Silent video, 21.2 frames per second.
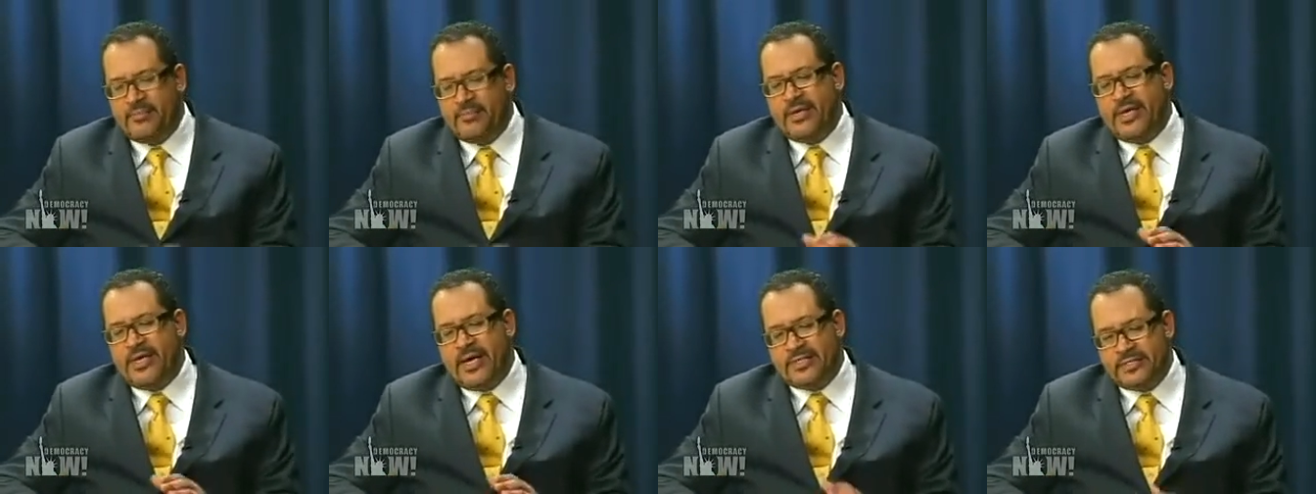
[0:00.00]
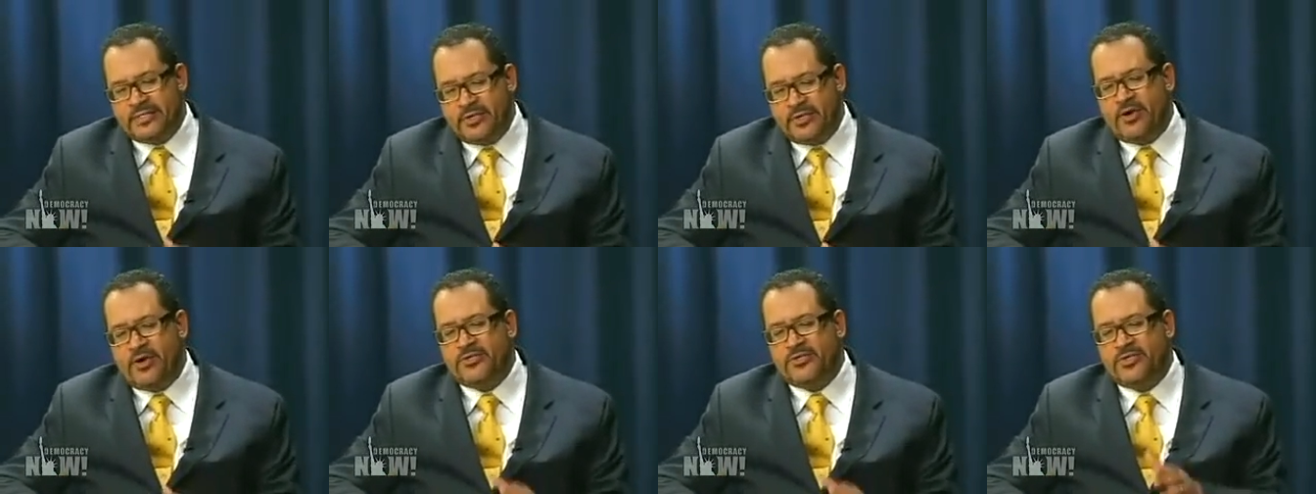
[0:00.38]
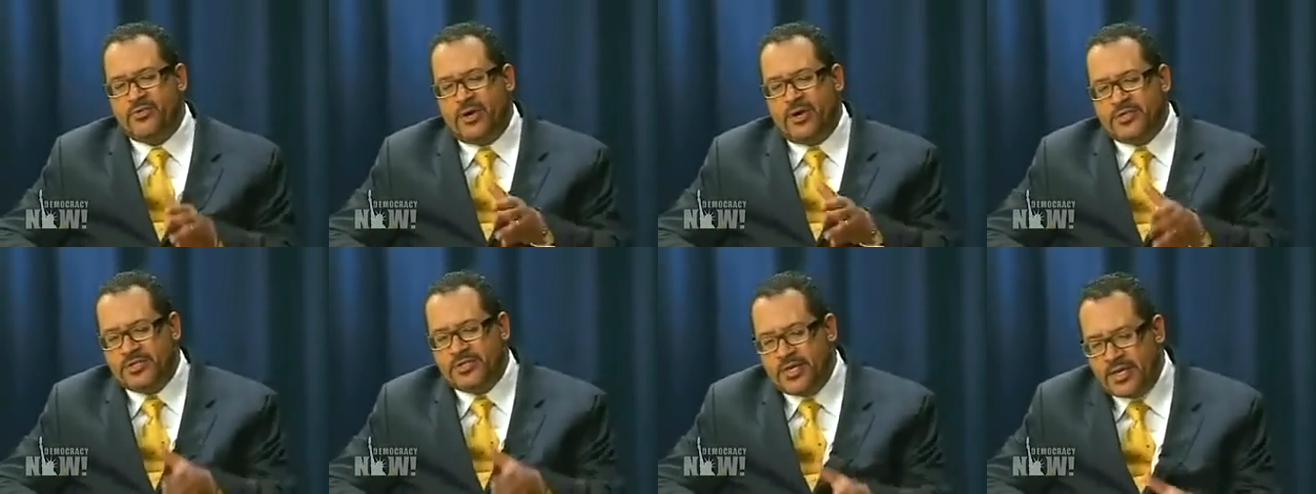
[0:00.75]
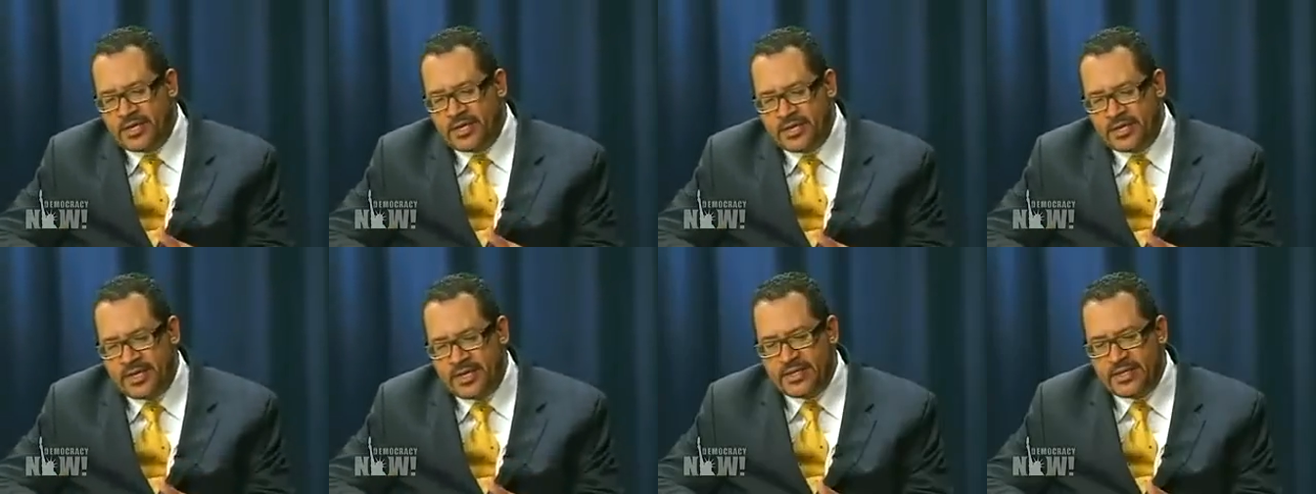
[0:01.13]
But he has to also
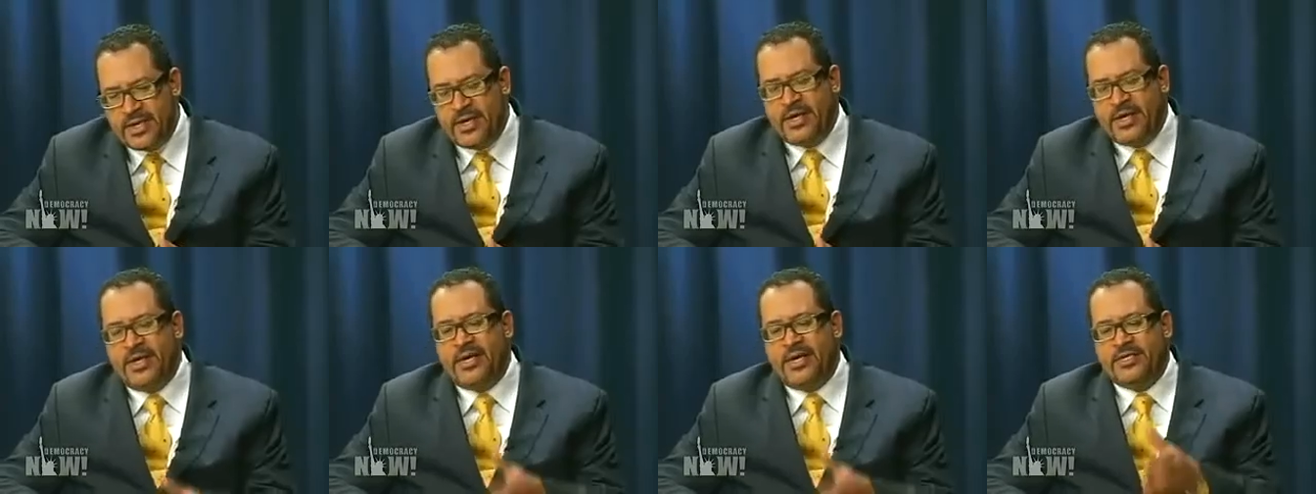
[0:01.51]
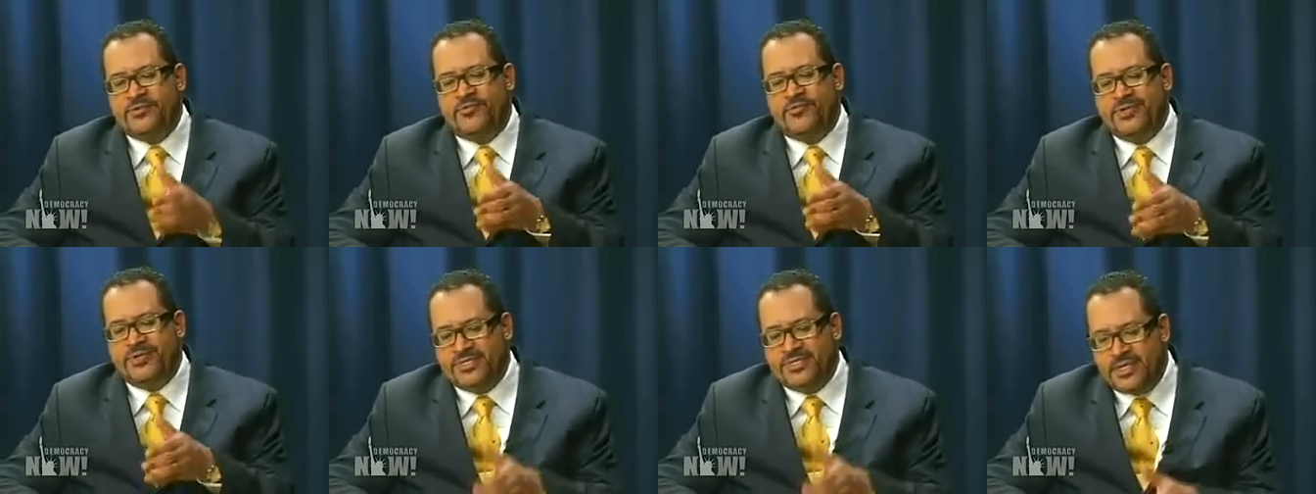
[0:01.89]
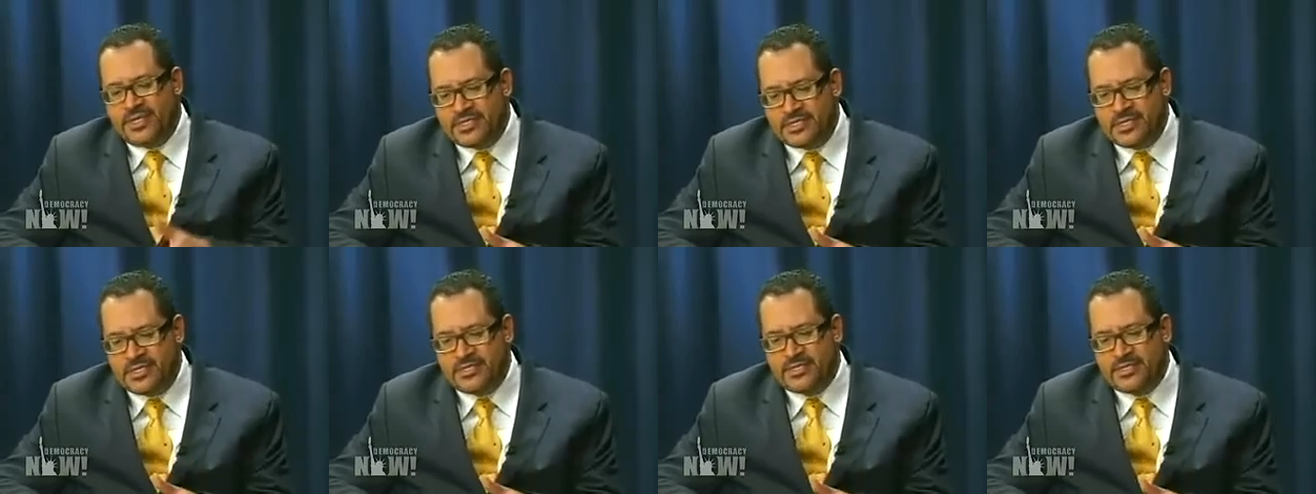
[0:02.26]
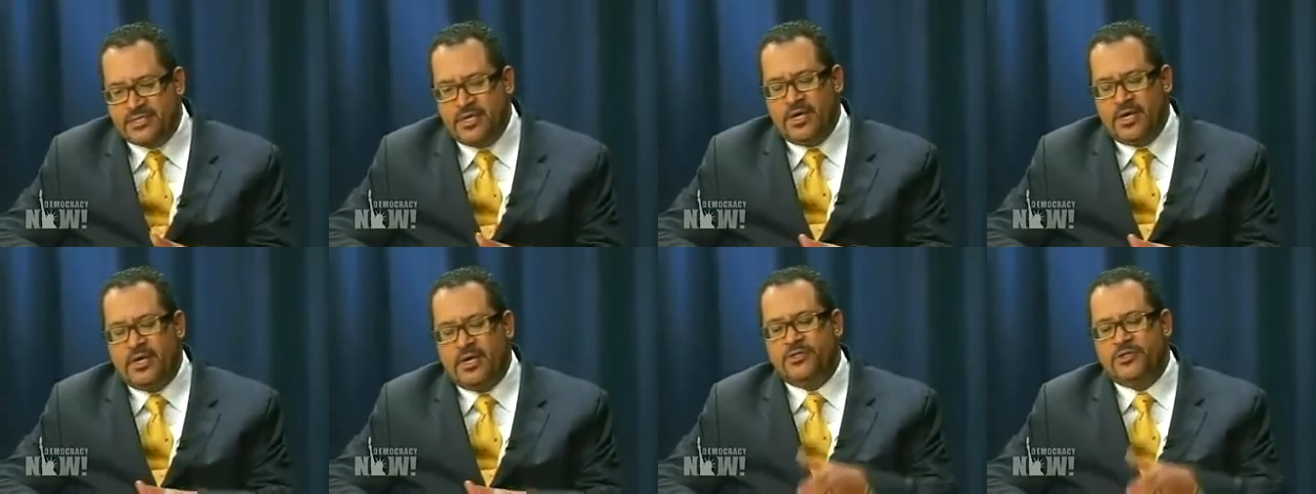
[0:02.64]
articulate his
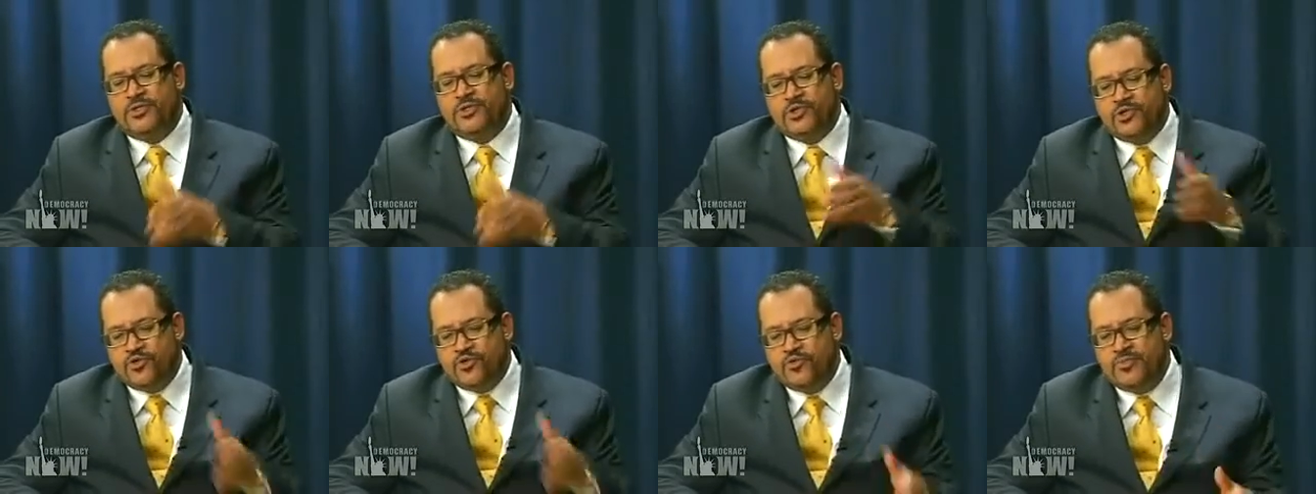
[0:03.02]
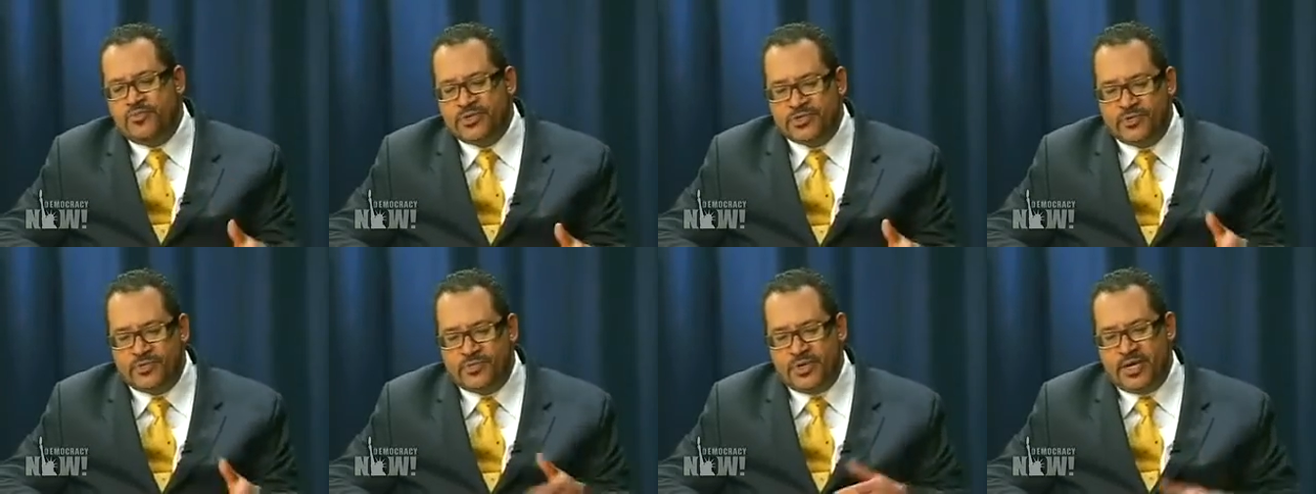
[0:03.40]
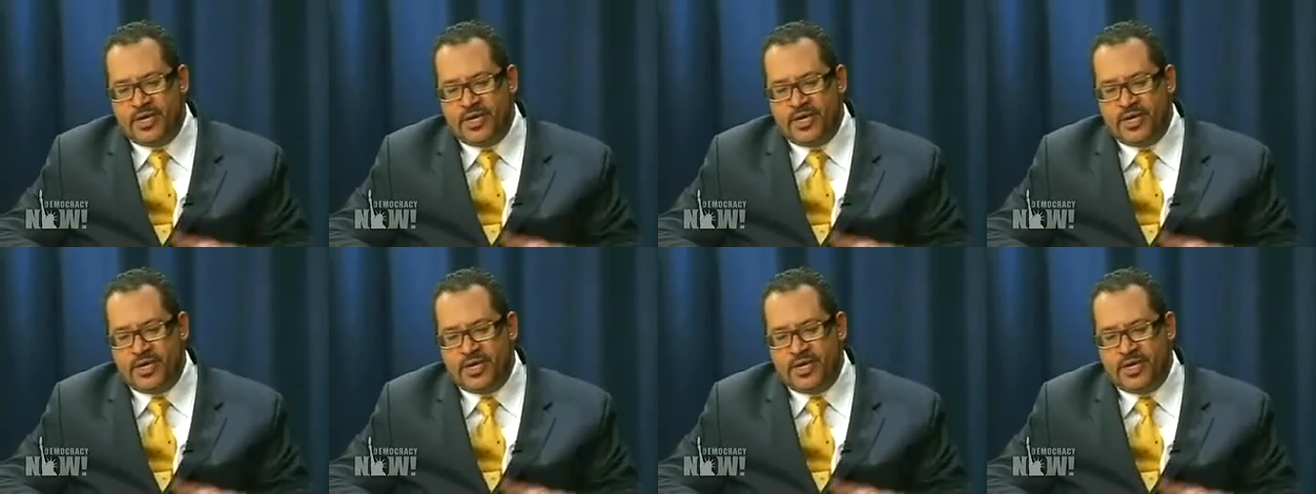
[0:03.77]
resistance to Mr.